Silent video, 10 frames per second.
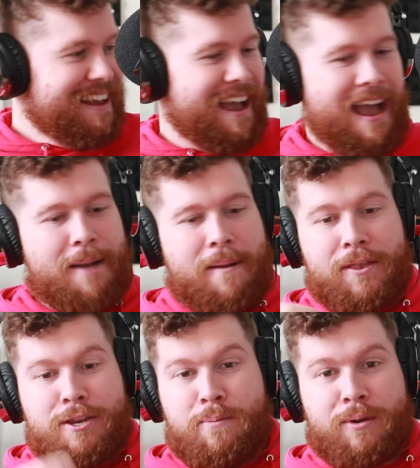Um, and
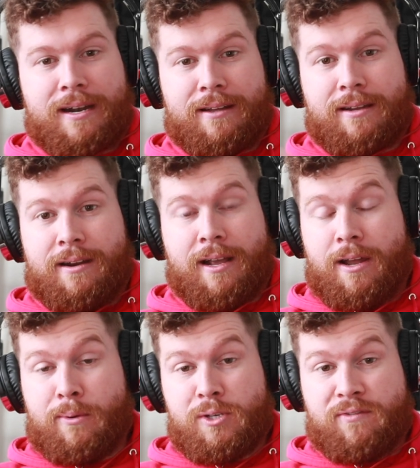then you put it out there and I
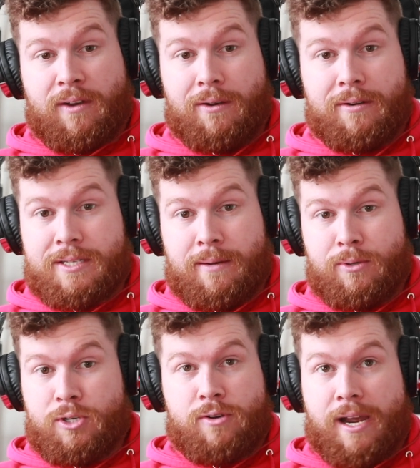got a bunch of followers and a
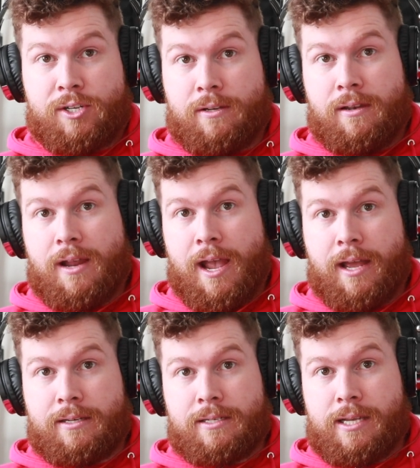bunch of traction.
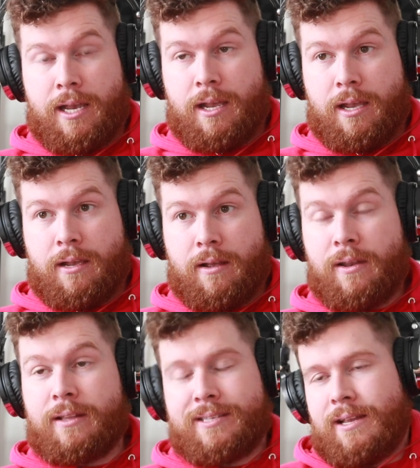And uh, I'm
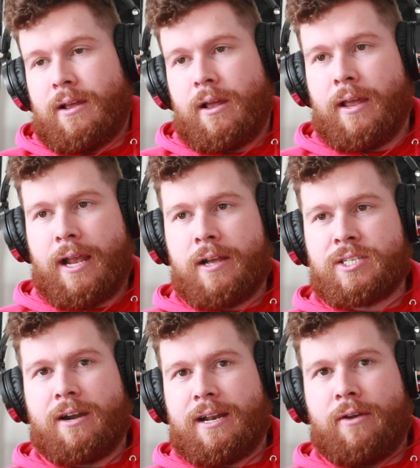not the same, like, like I
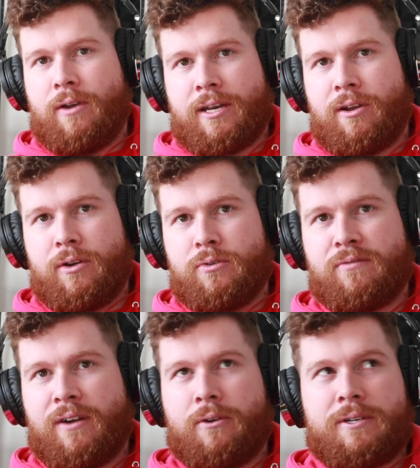started out with like nine hundred
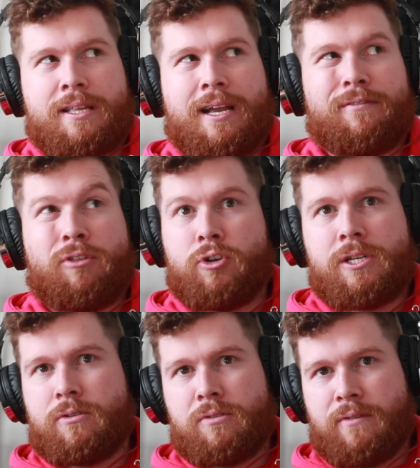followers. I think I have
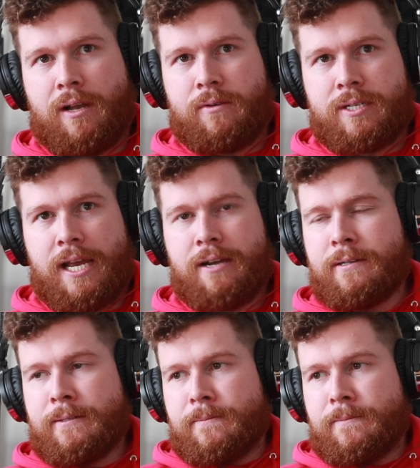thirteen hundred followers now.